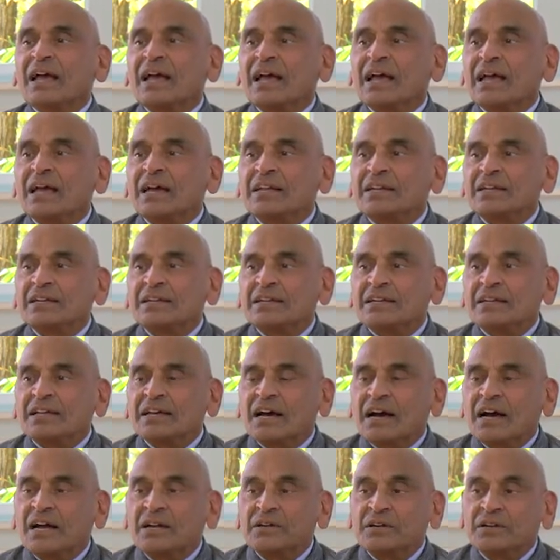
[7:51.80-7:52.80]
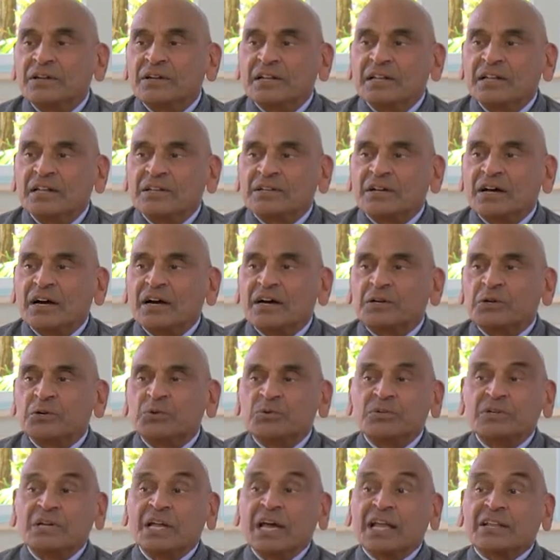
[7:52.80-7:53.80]
And until her
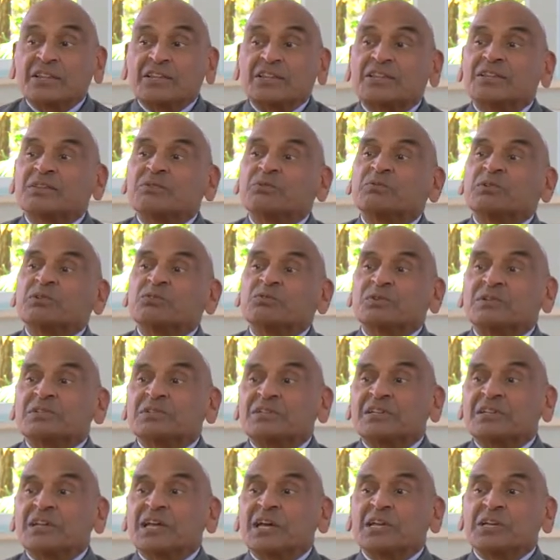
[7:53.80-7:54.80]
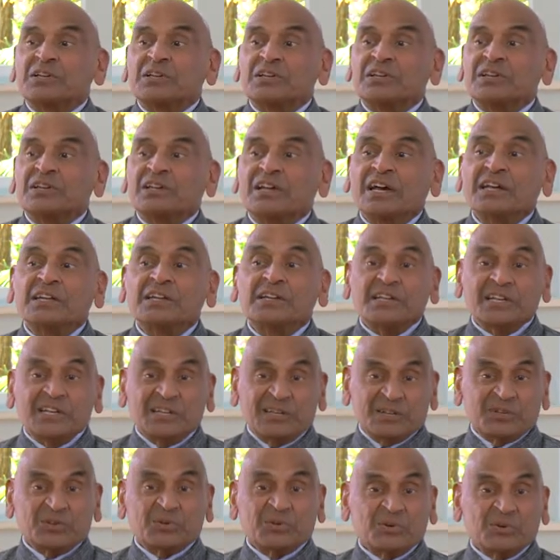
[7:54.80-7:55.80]
own death, which was in
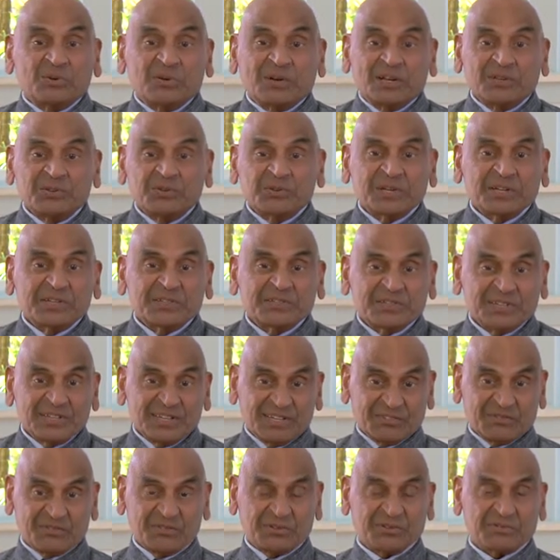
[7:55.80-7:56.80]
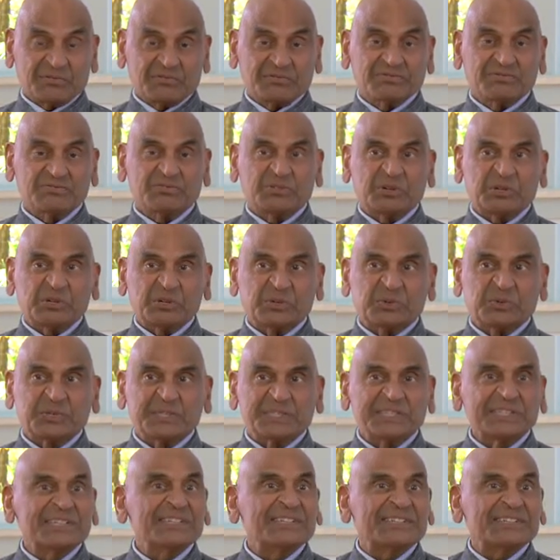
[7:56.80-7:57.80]
1990. So as you can see, for
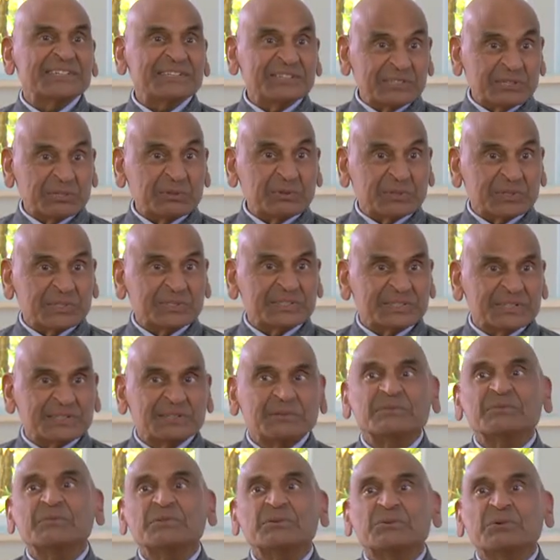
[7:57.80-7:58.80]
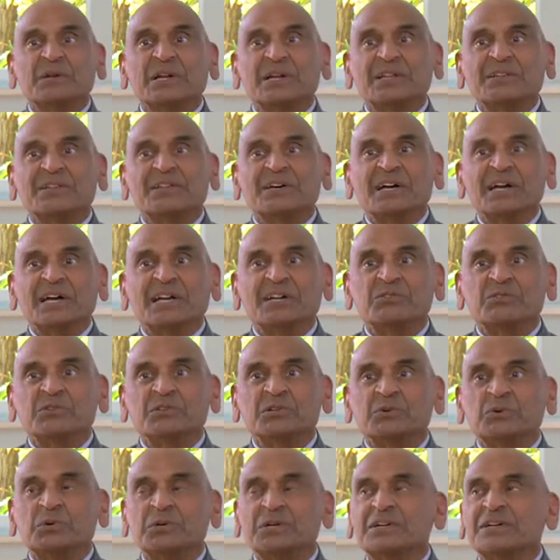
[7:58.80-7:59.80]
41 years, she was really the head of
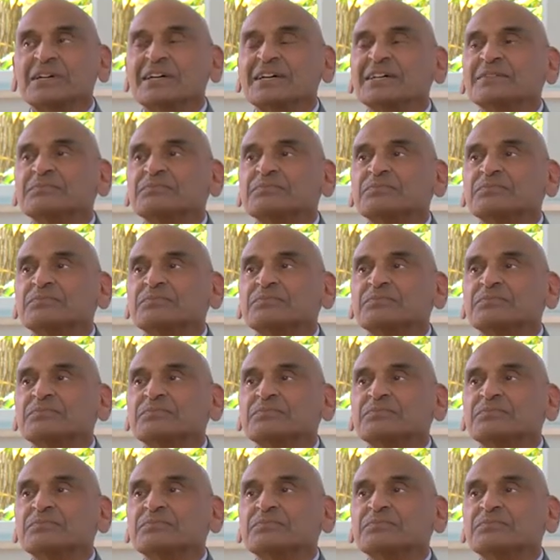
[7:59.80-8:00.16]
the work.